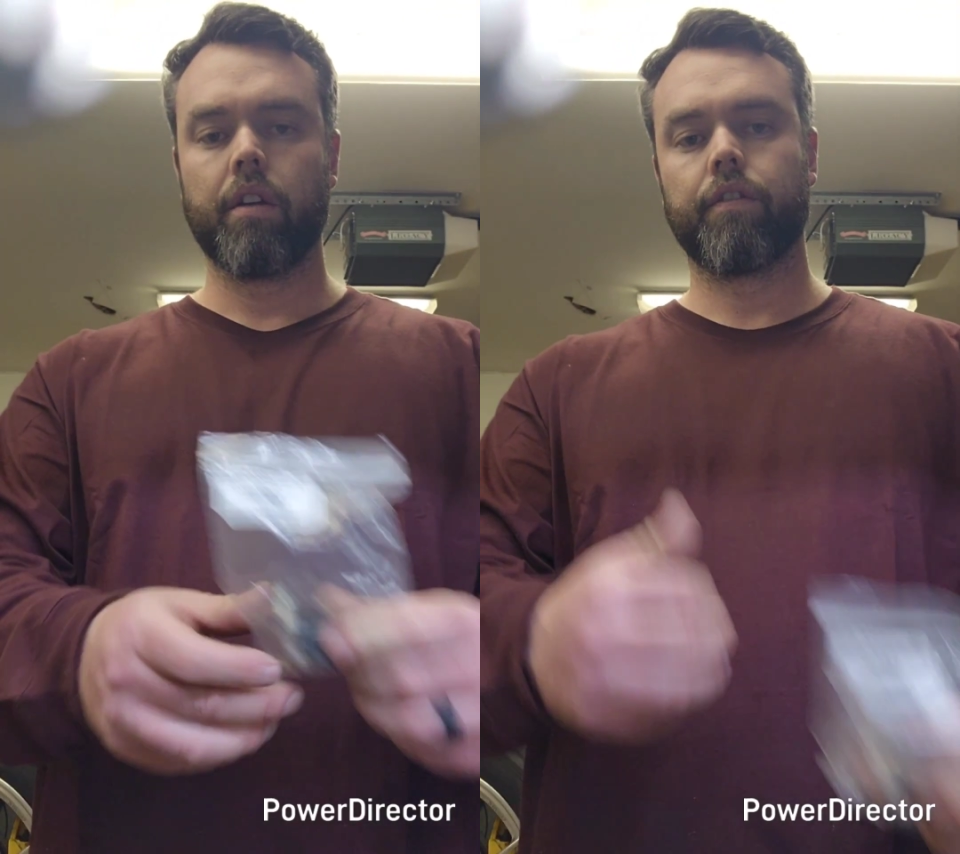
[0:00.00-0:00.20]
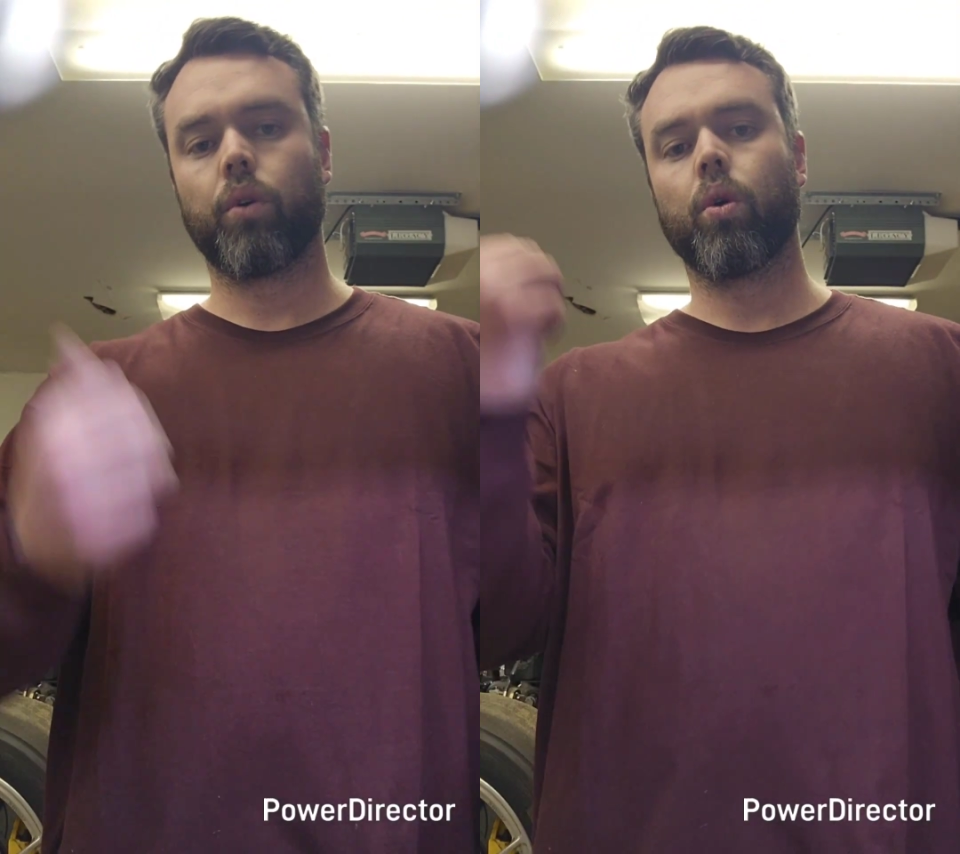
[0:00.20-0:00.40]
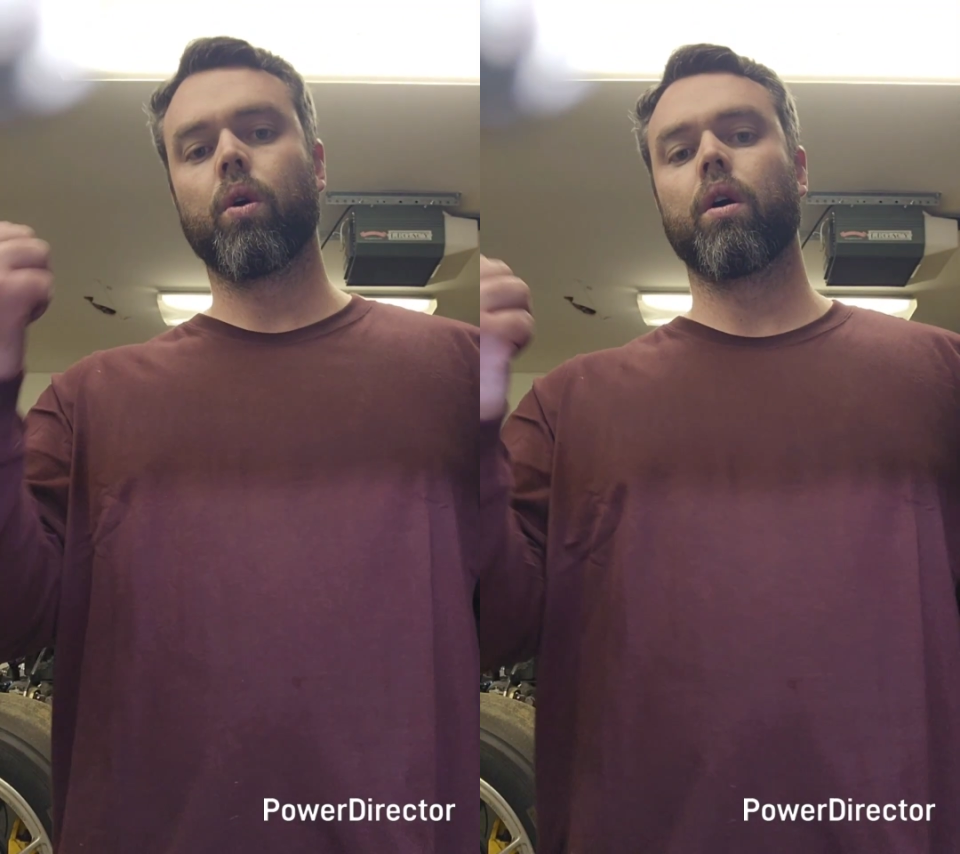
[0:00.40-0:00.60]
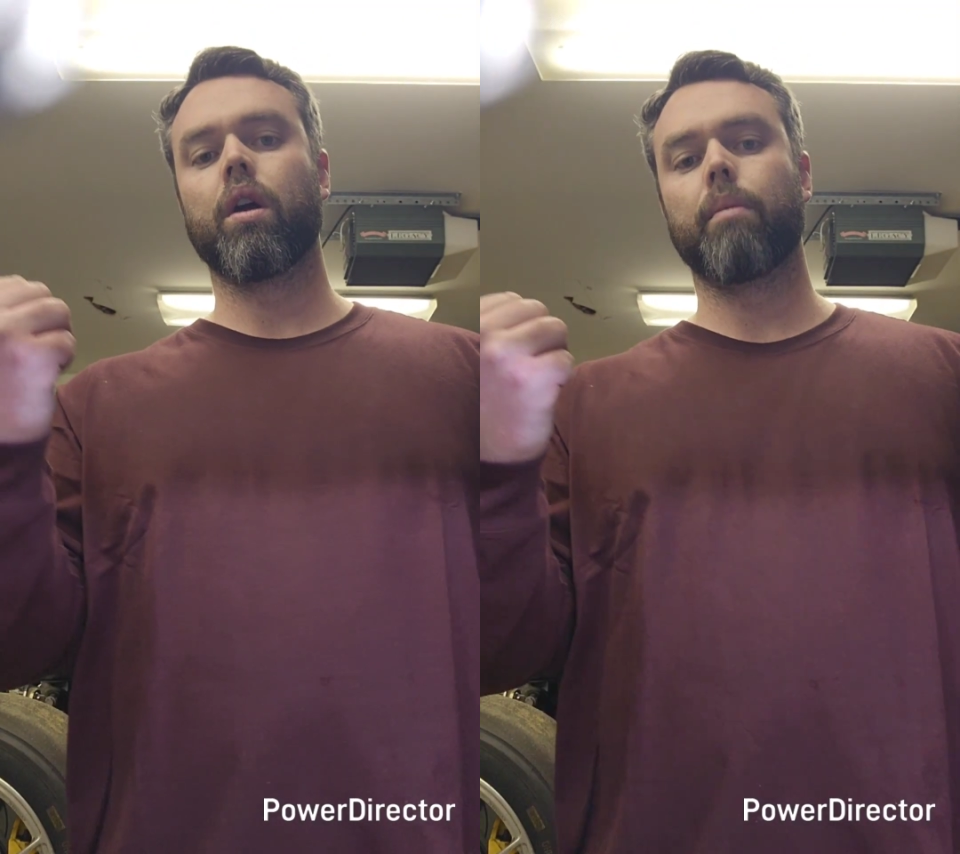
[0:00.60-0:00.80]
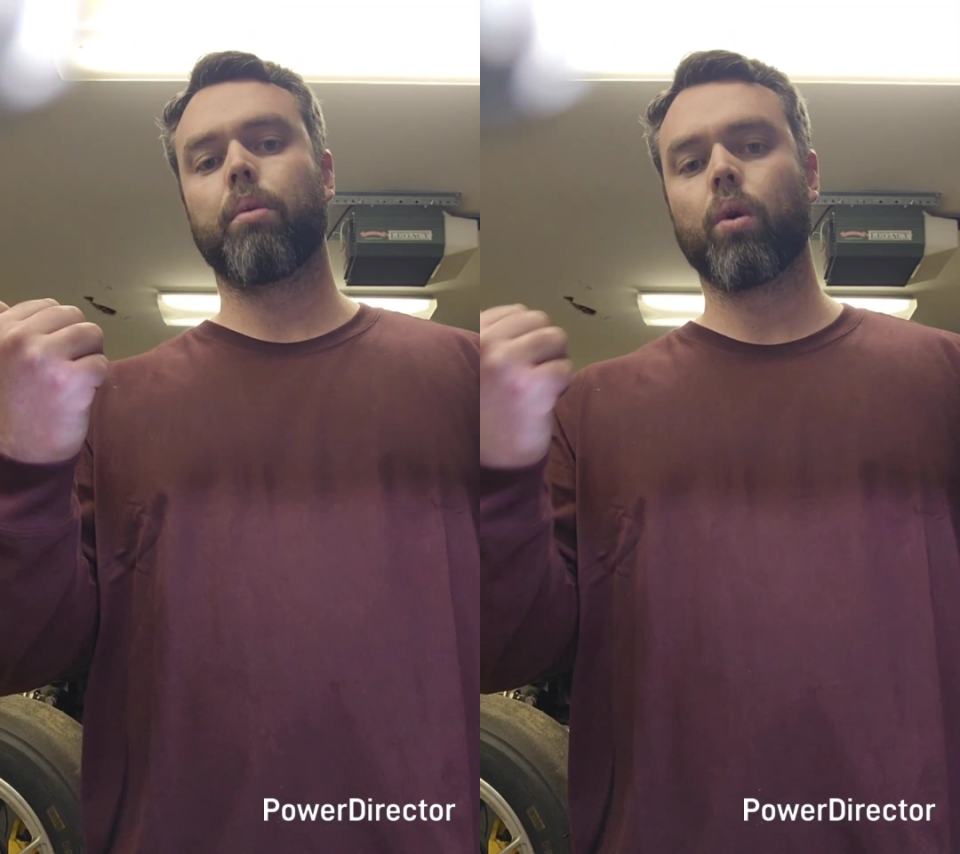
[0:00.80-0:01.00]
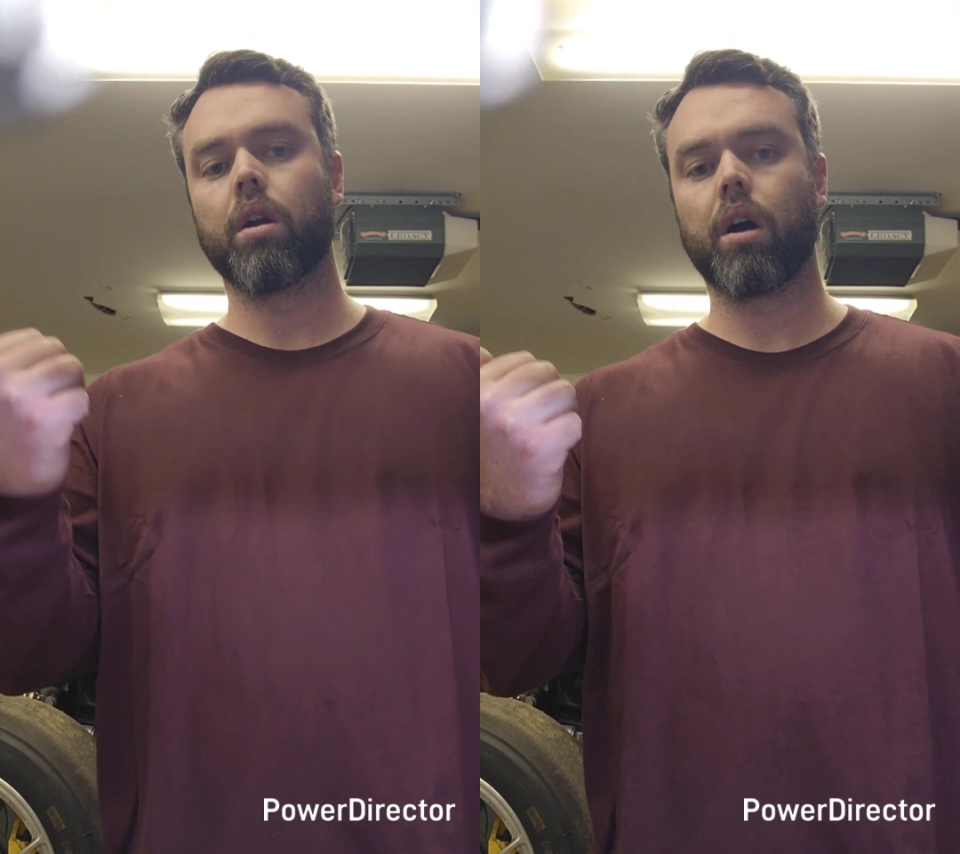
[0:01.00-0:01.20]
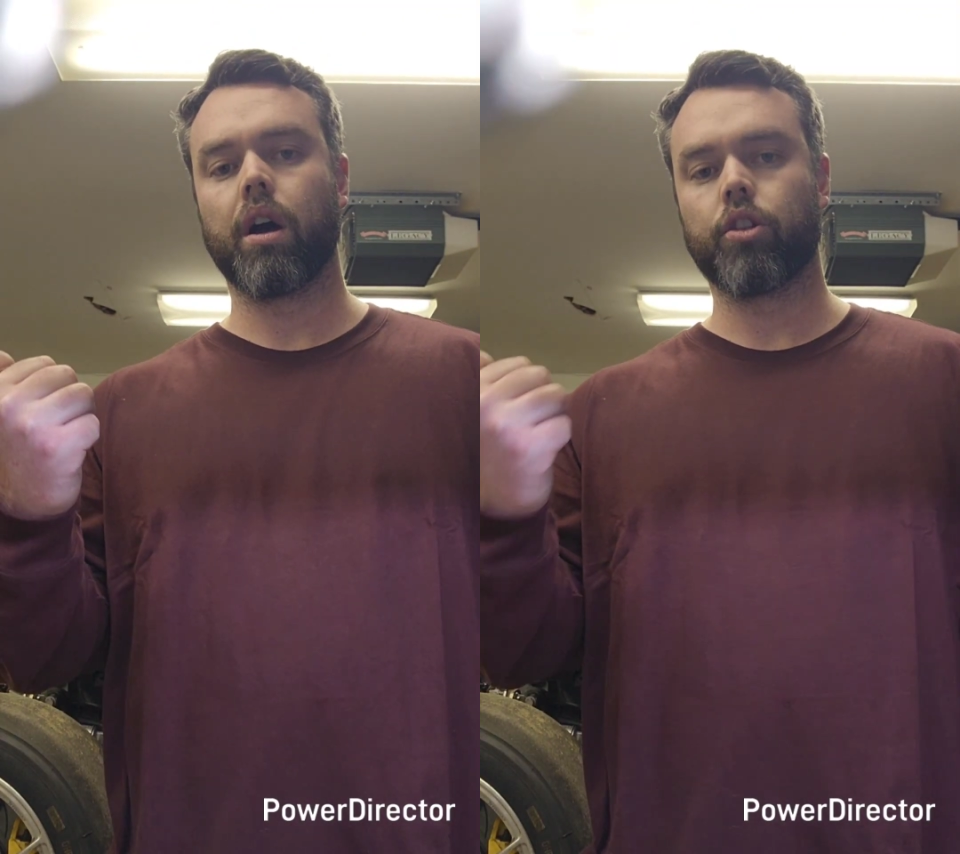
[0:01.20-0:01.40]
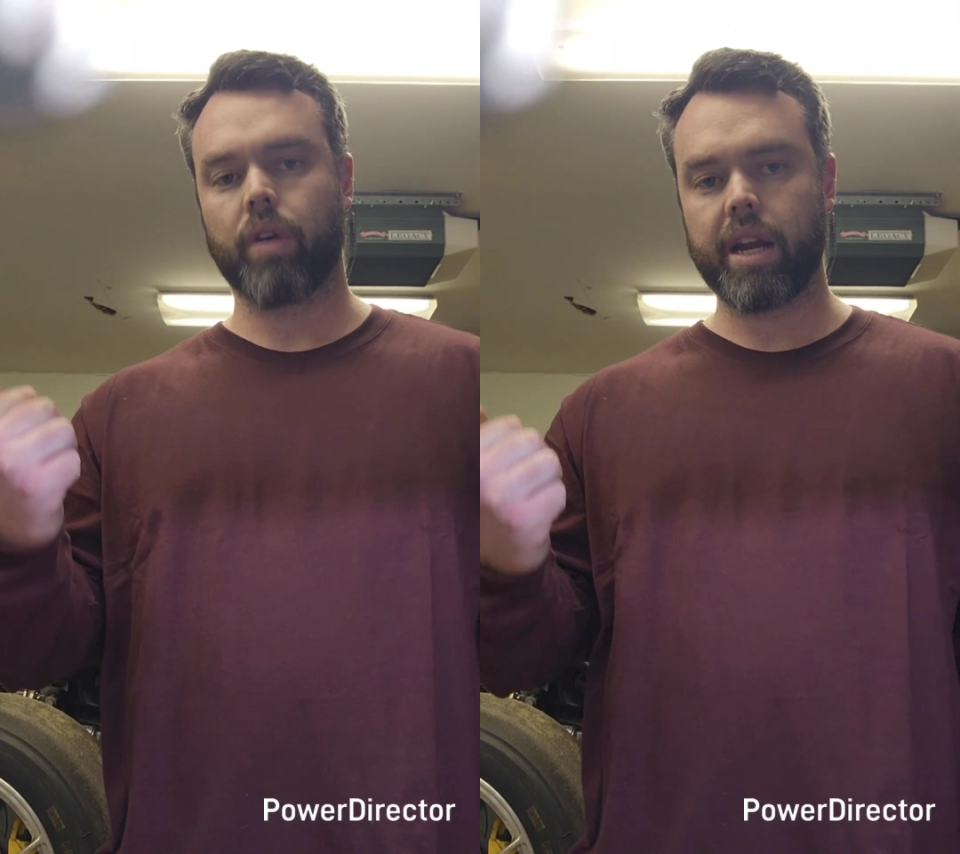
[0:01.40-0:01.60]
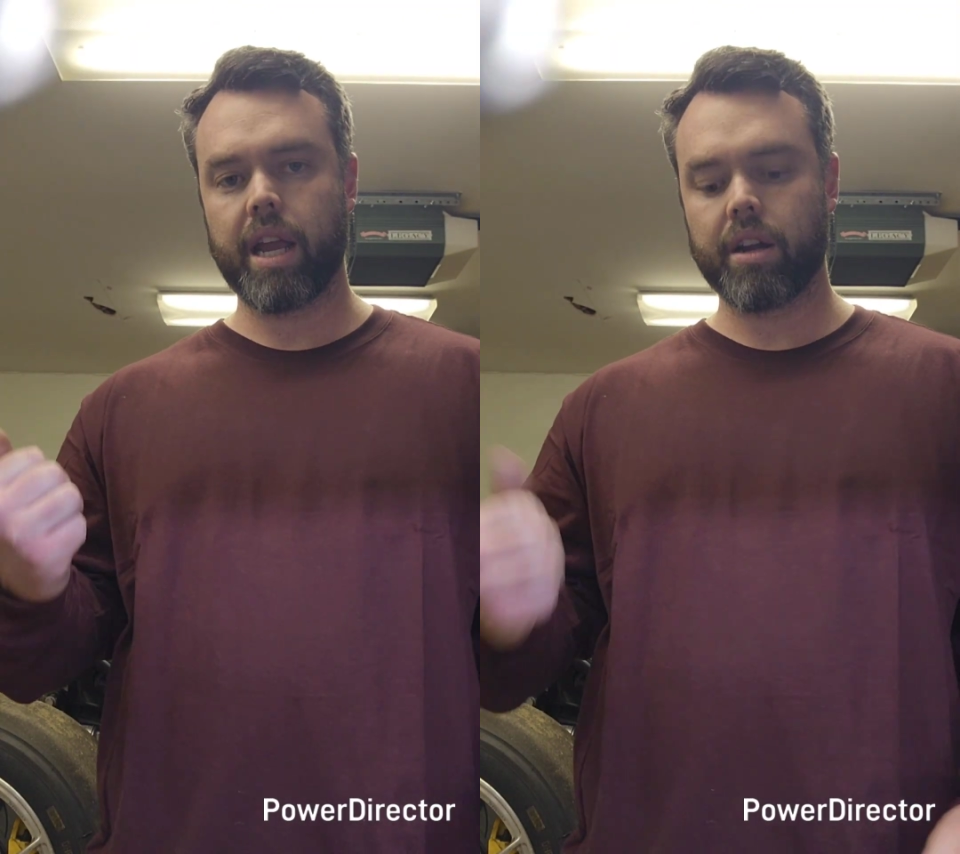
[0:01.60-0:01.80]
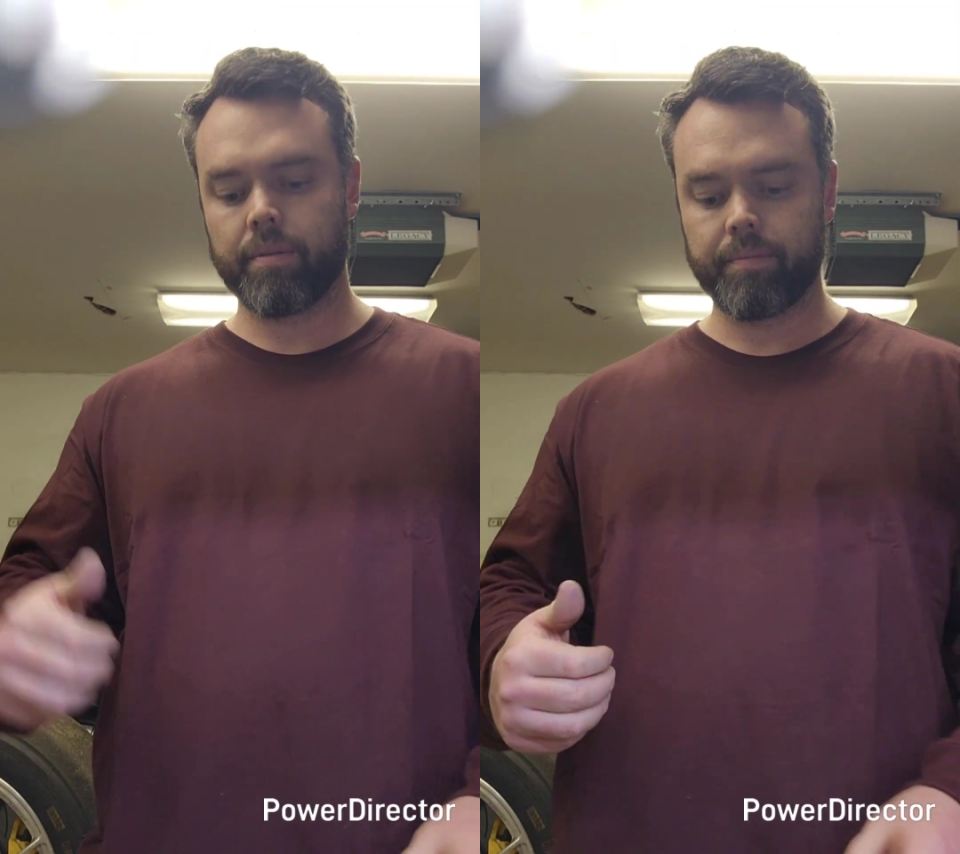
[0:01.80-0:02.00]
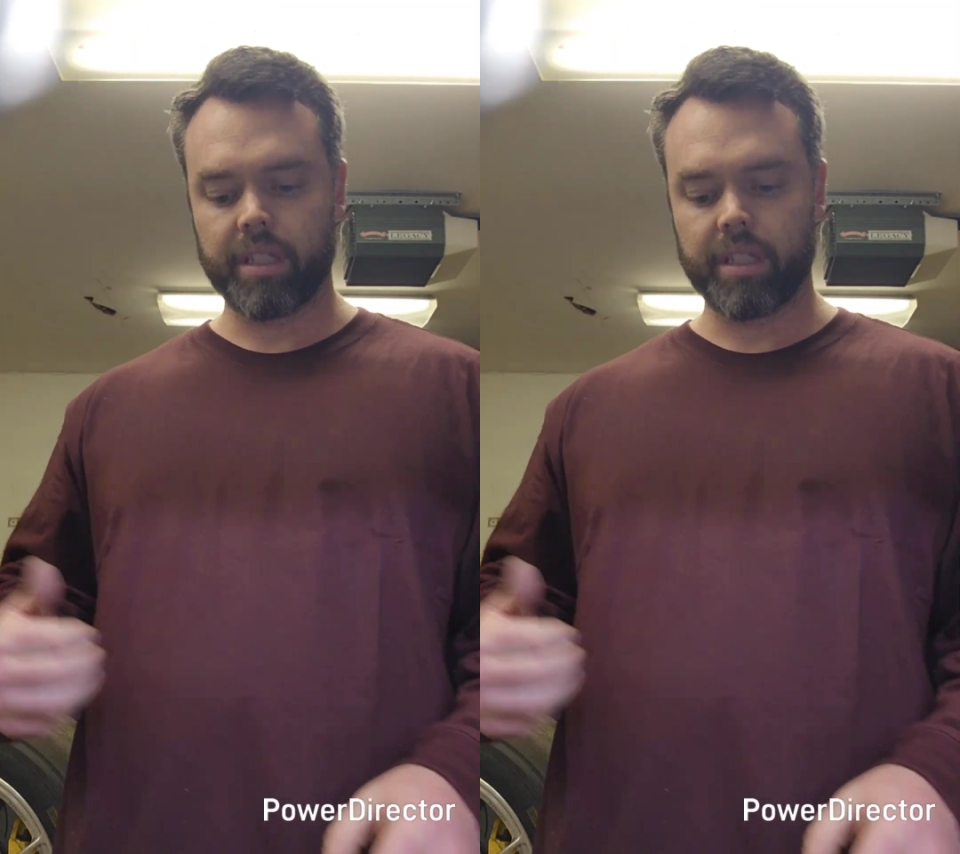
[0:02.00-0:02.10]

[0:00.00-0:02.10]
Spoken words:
for a port on the radiator.